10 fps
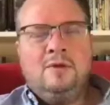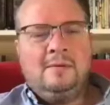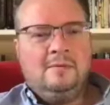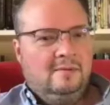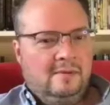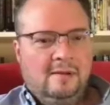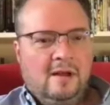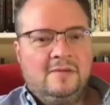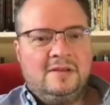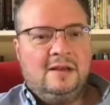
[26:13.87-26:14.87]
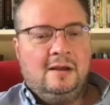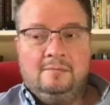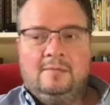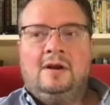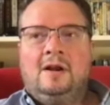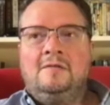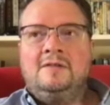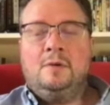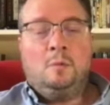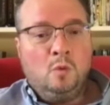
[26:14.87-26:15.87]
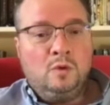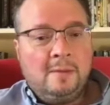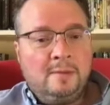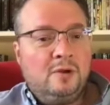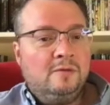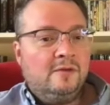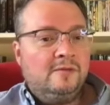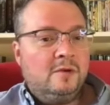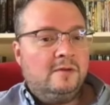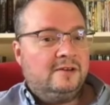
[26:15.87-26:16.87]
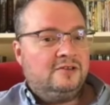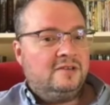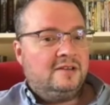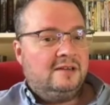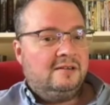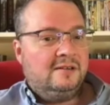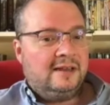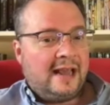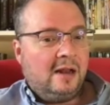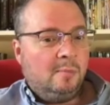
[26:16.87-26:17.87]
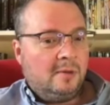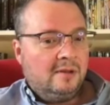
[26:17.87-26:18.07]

that, obviously, not obviously, but would that be good for fuel efficiency? Does that help?